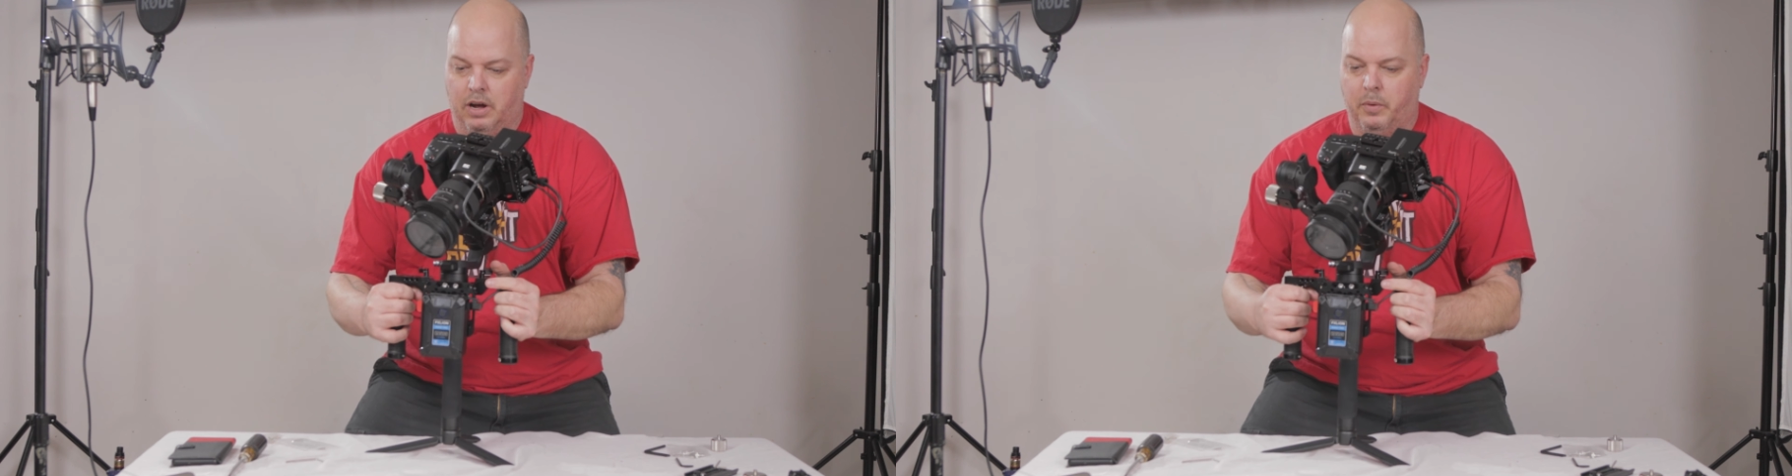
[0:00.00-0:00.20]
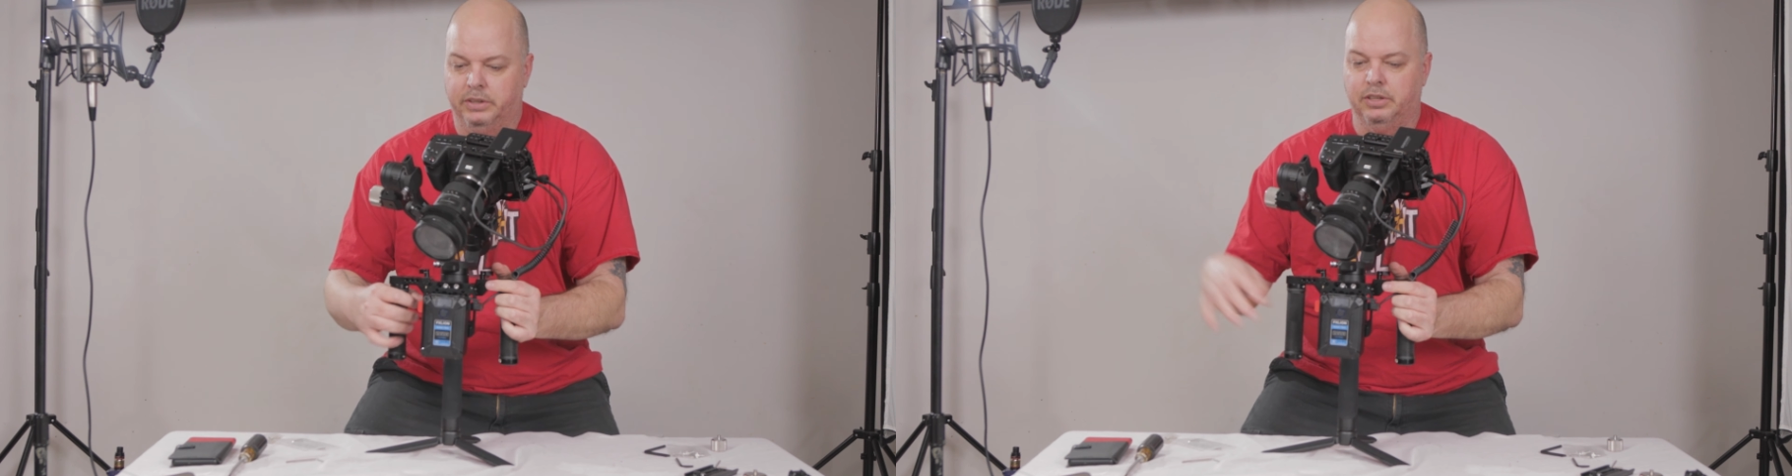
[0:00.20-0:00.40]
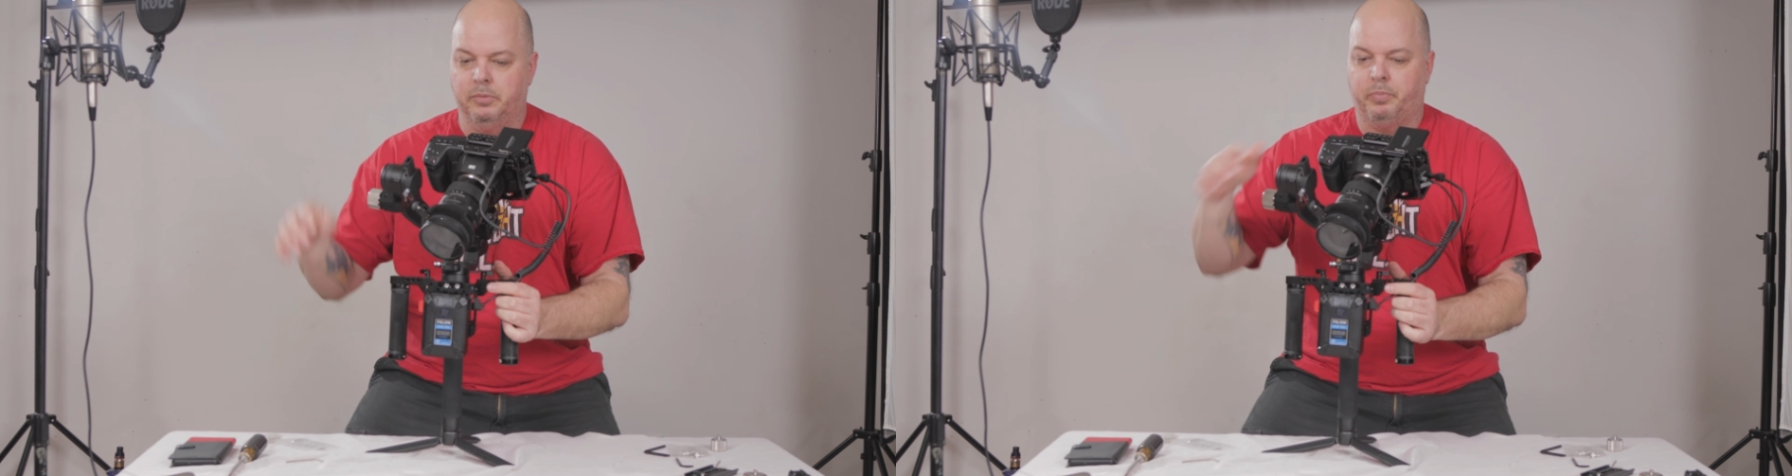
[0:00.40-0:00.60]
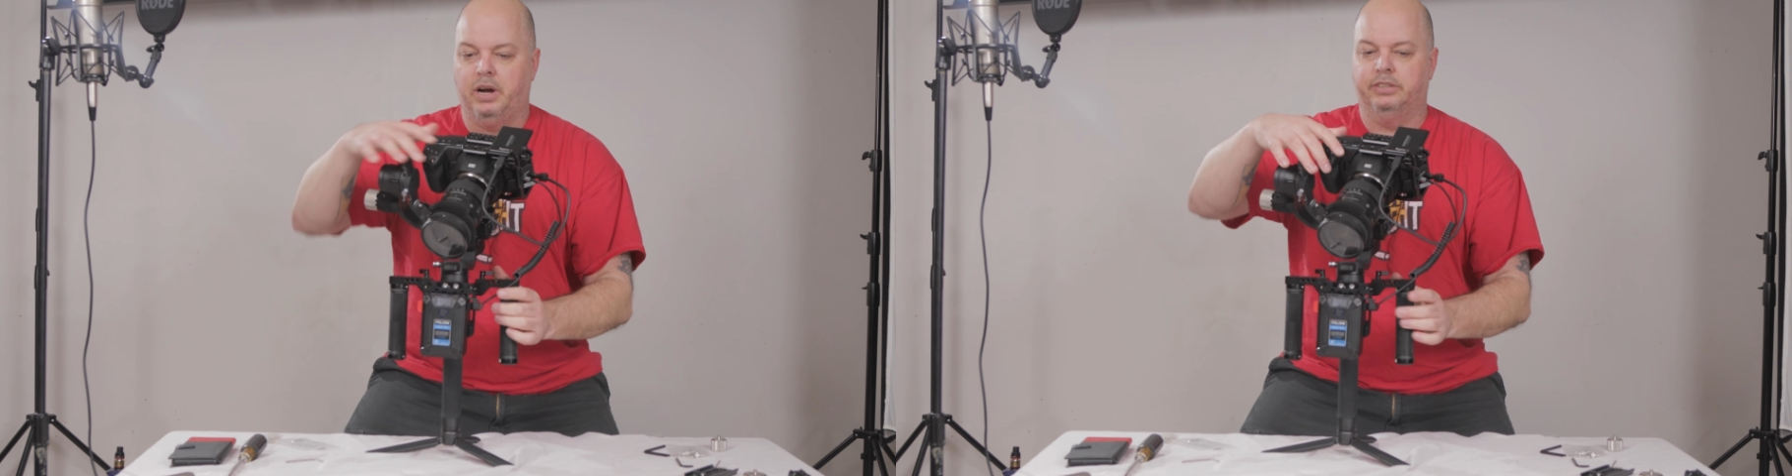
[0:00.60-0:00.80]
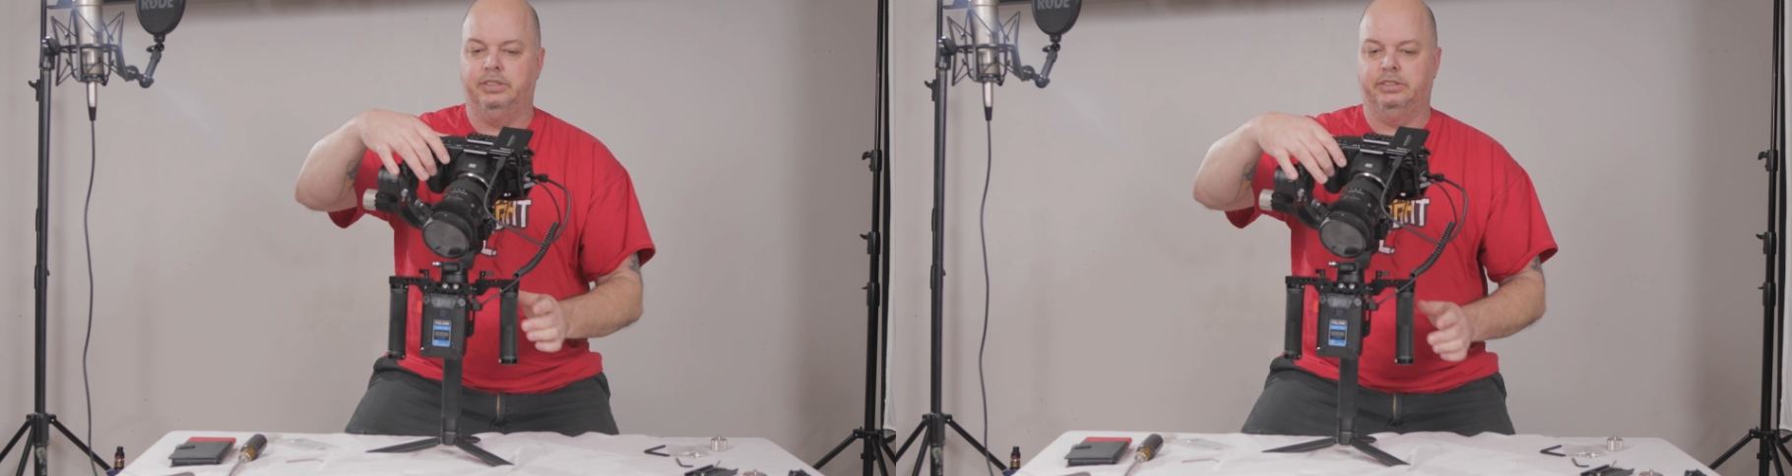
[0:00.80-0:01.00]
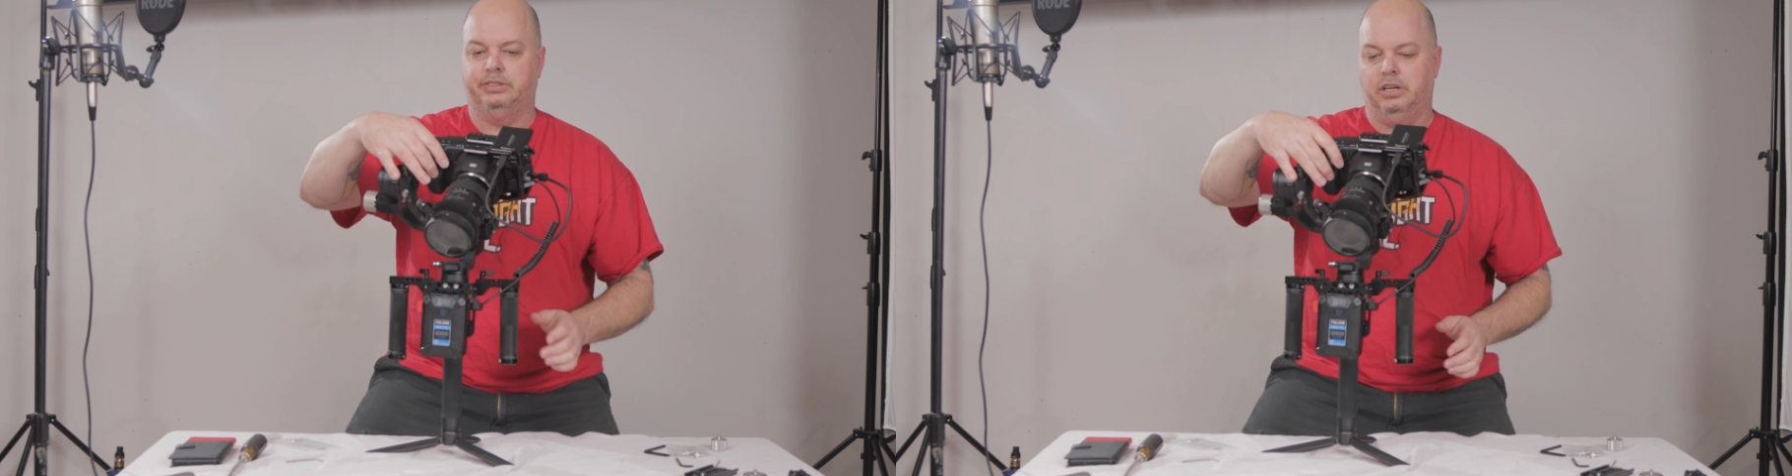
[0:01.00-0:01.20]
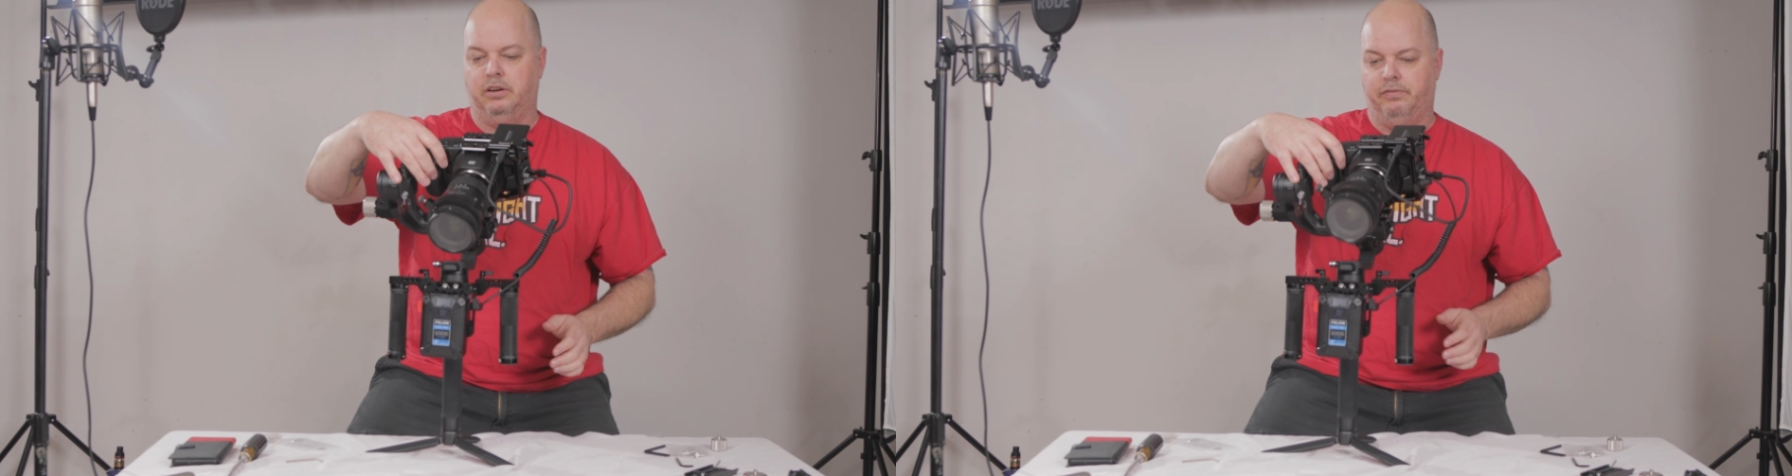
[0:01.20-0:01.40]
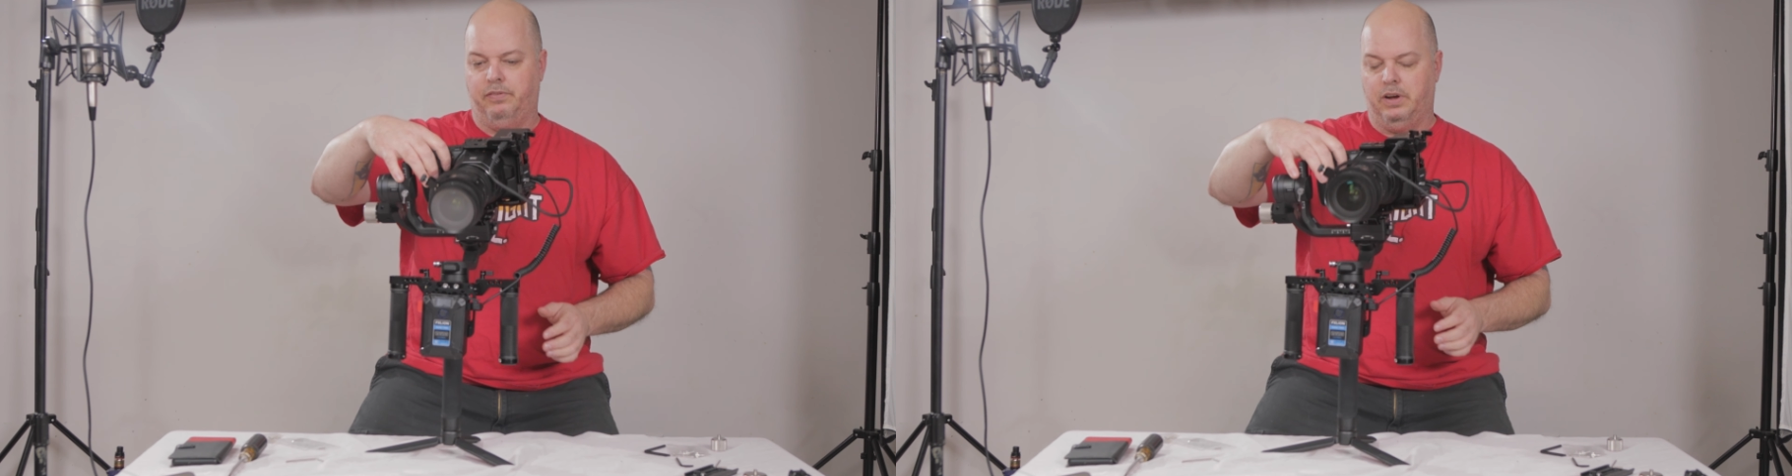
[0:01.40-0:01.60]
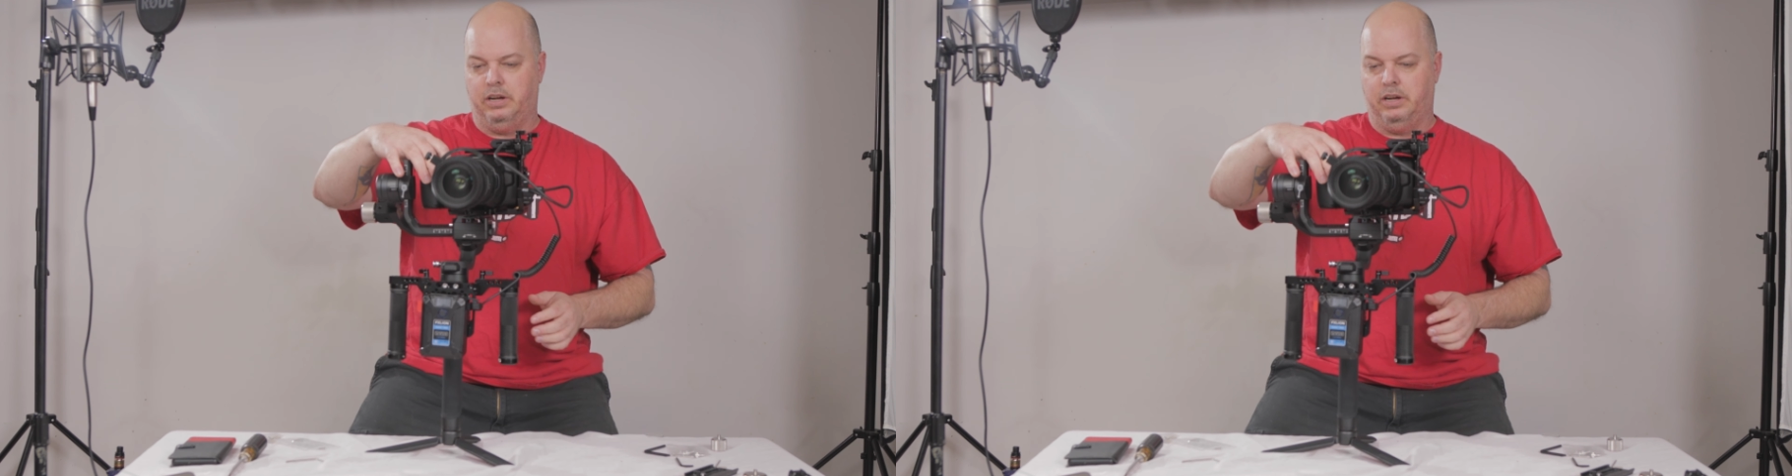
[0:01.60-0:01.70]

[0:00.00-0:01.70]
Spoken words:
I was in the process of